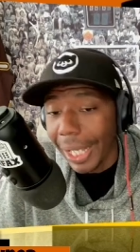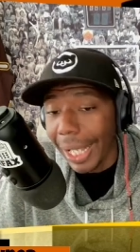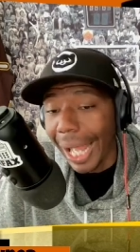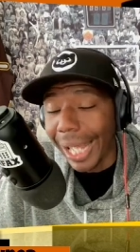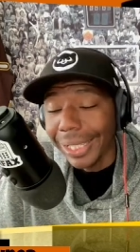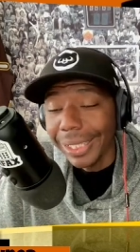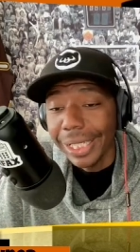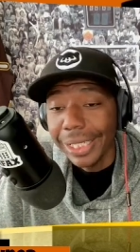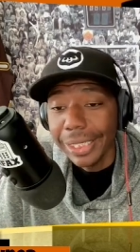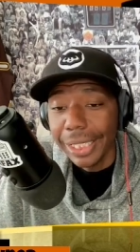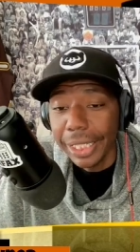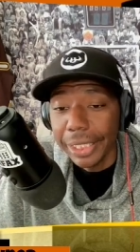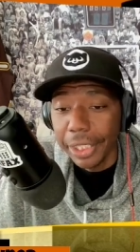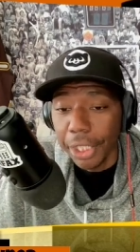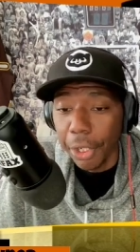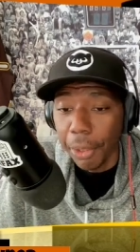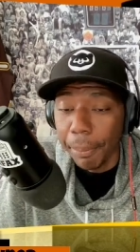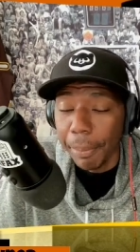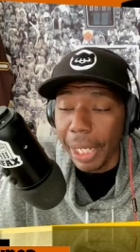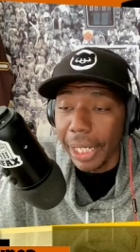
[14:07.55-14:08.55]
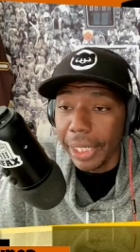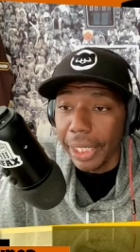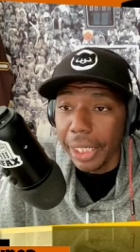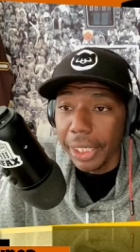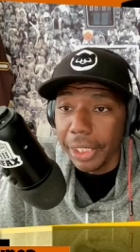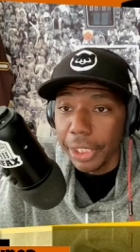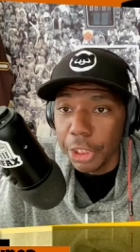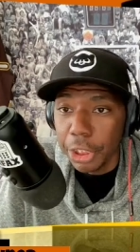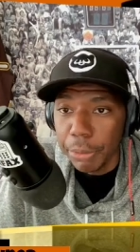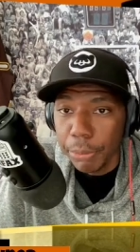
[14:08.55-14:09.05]
So I, I think that they're
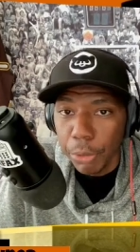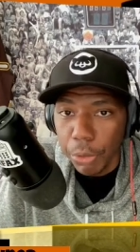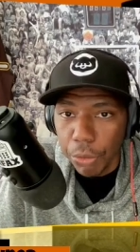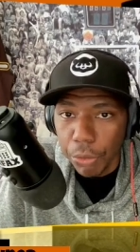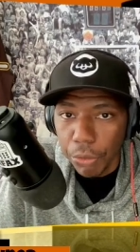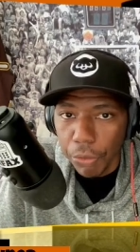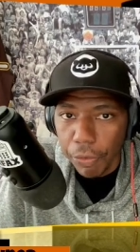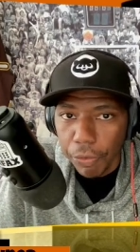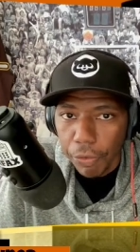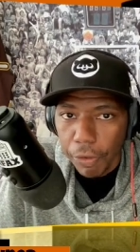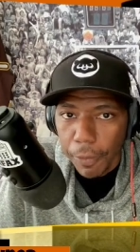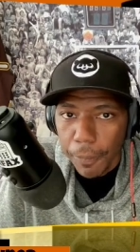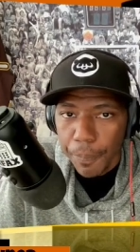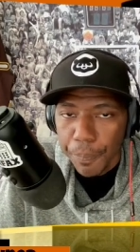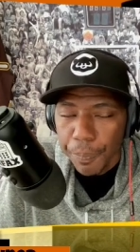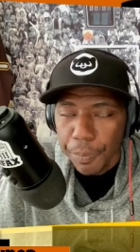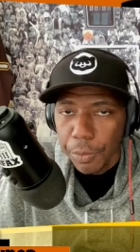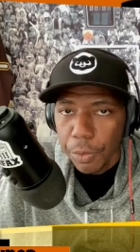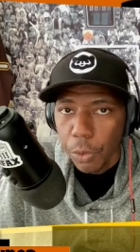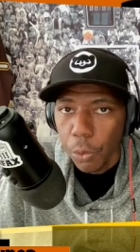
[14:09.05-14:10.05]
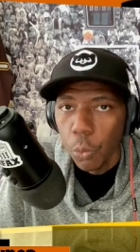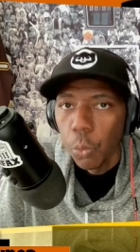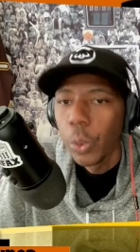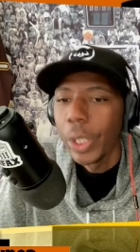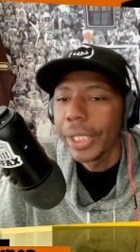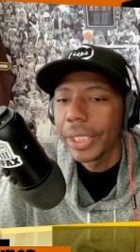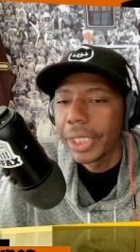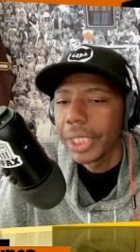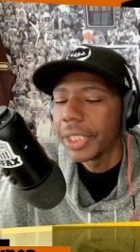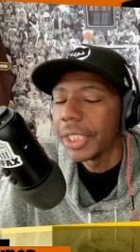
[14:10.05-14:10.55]
making this move
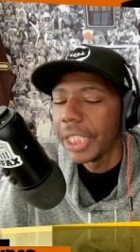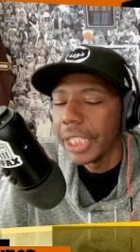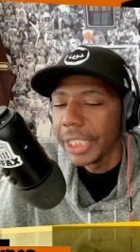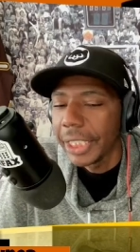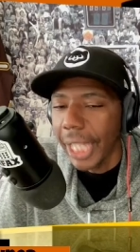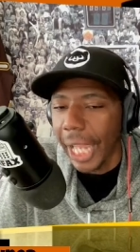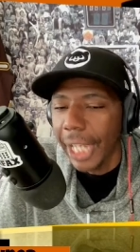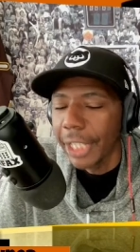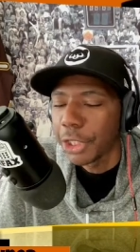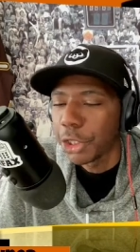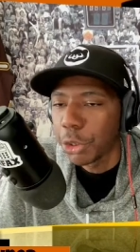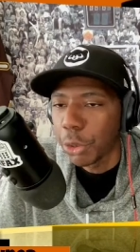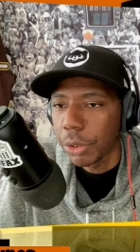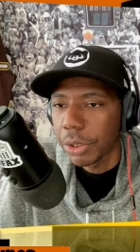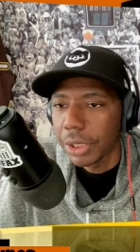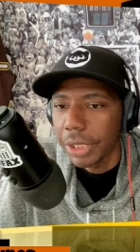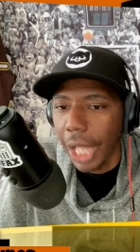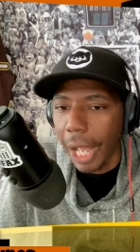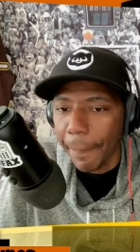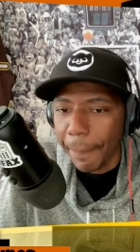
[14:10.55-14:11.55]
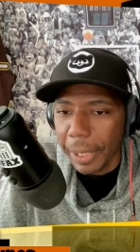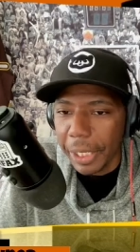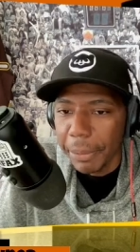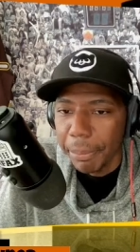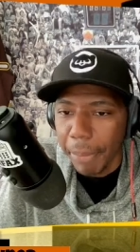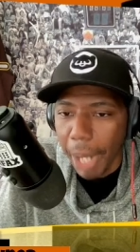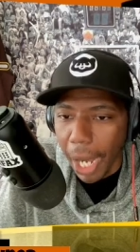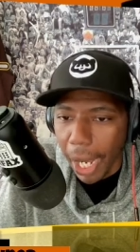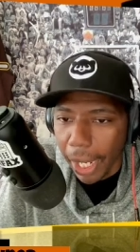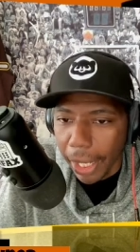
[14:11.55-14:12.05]
with Tatis at
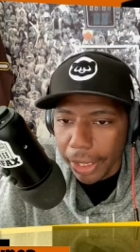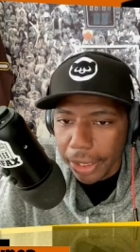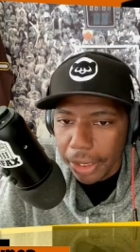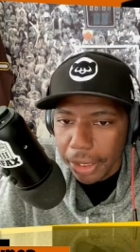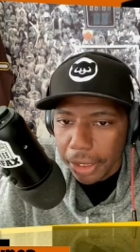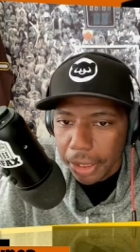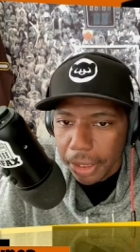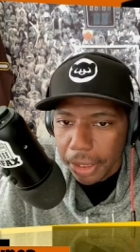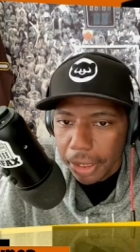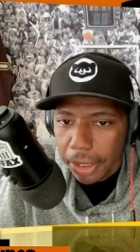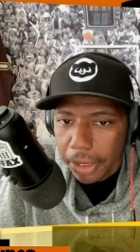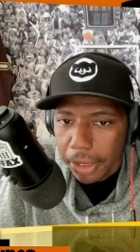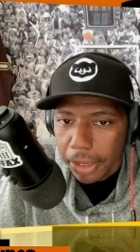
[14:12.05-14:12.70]
shortstop in mind,